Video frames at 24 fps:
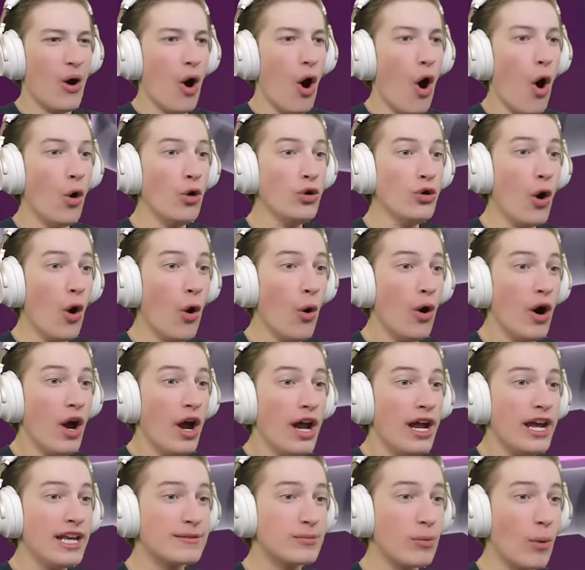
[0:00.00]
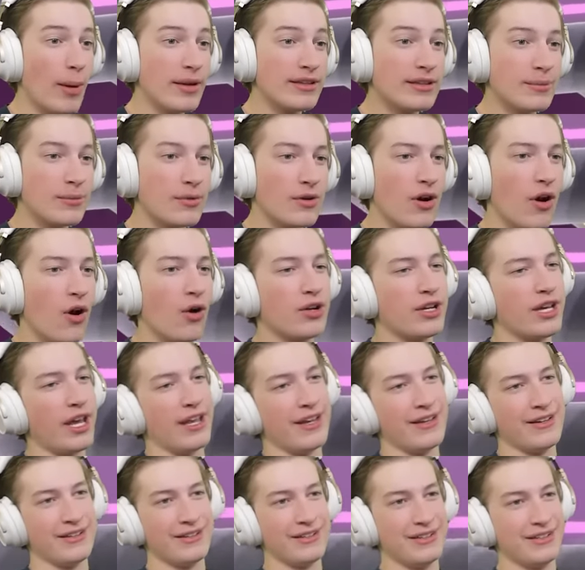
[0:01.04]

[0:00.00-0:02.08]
Oh no! His momentum... Okay.